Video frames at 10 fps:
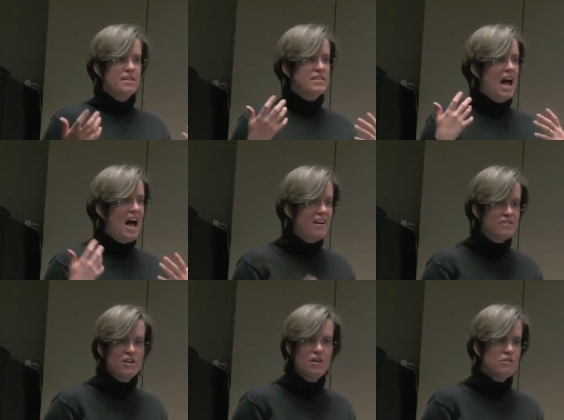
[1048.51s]
to have
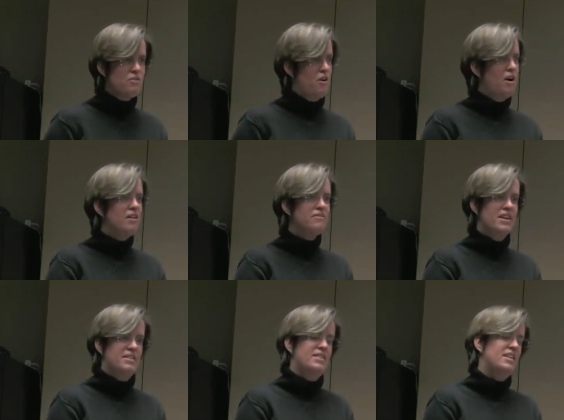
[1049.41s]
to go through all of
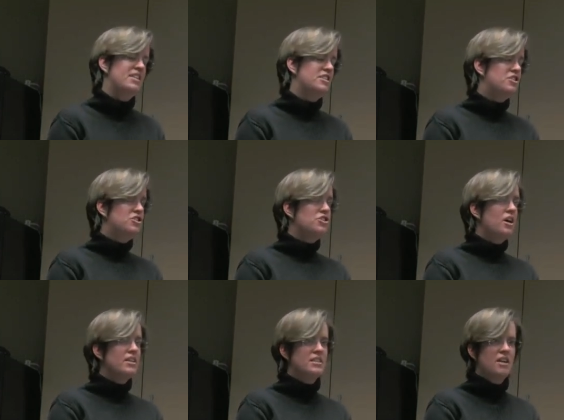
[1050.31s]
this, it's
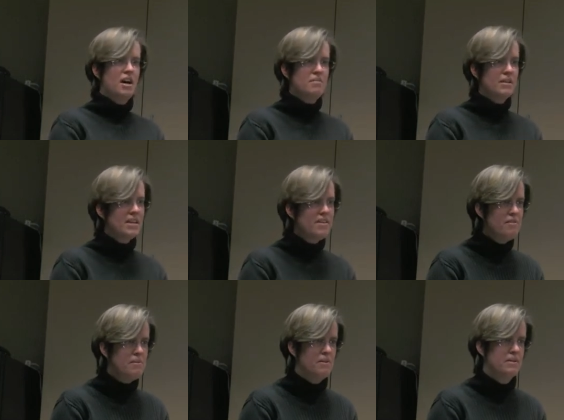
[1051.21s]
just
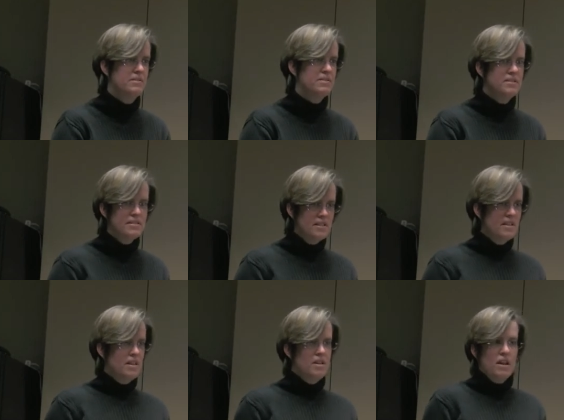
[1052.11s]
unbelievable.
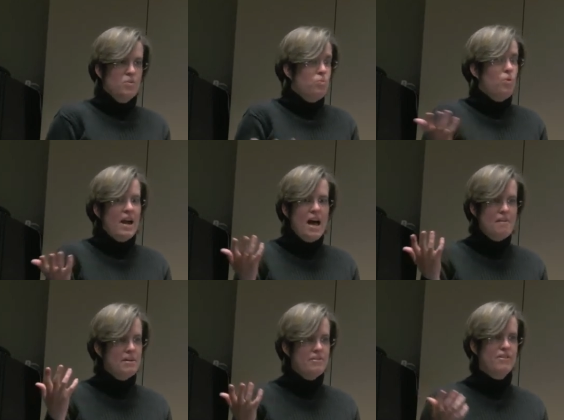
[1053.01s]
Like, what
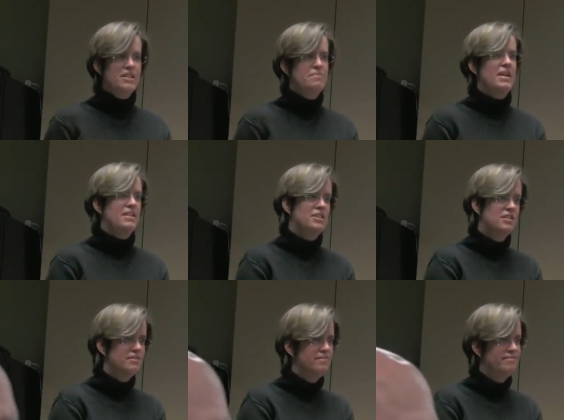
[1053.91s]
happened to free speech?
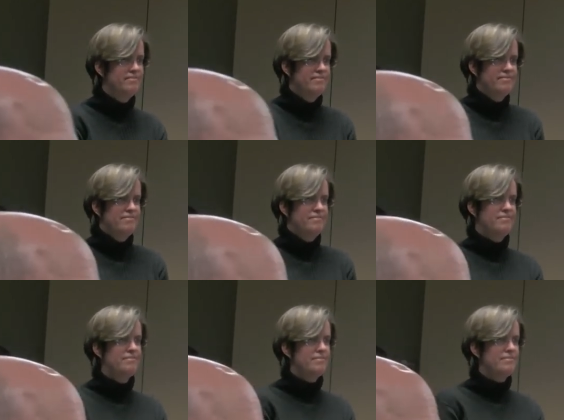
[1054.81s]

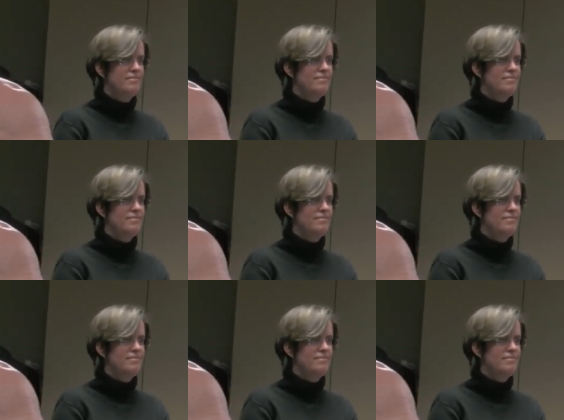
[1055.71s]
Um,